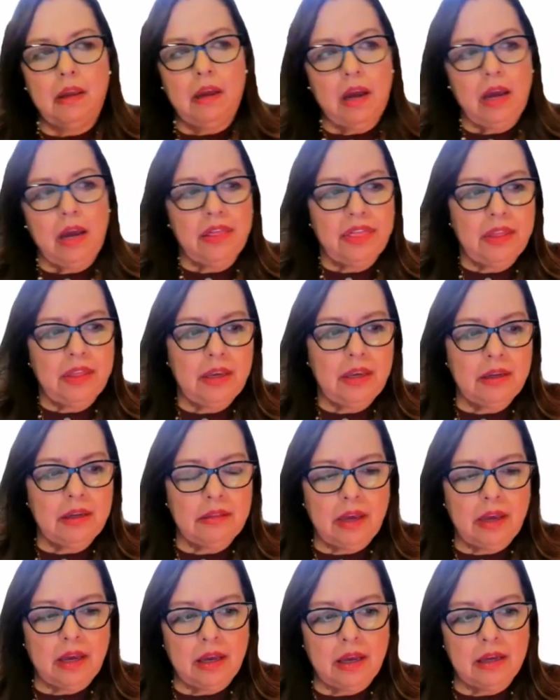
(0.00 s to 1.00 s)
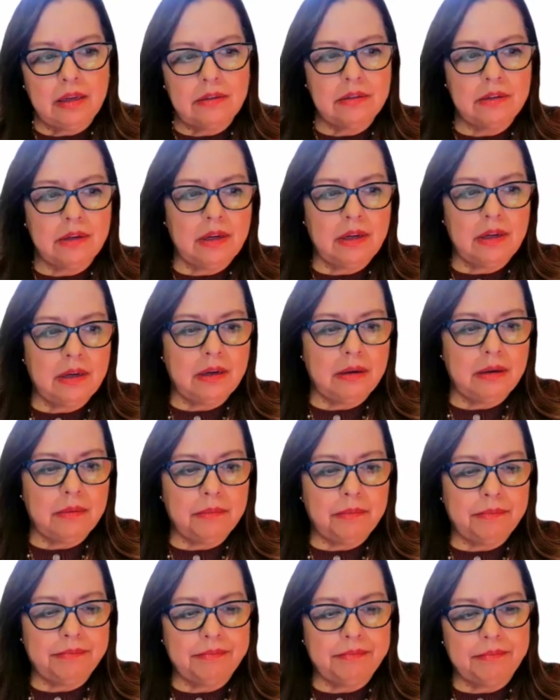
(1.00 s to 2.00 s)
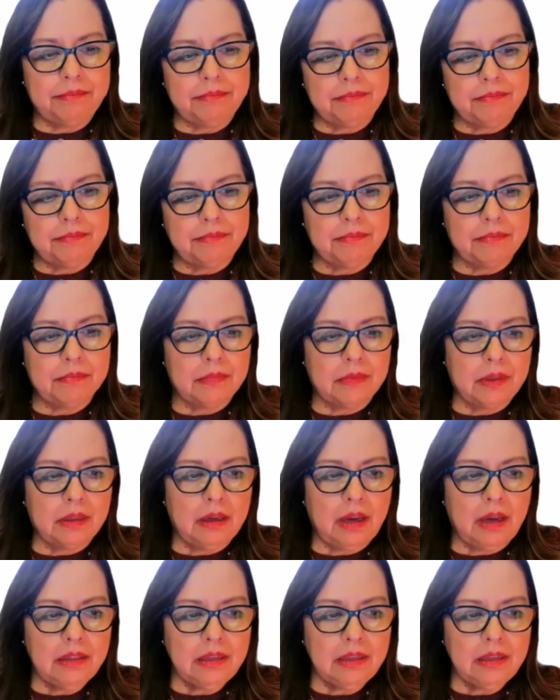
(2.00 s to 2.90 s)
I think that I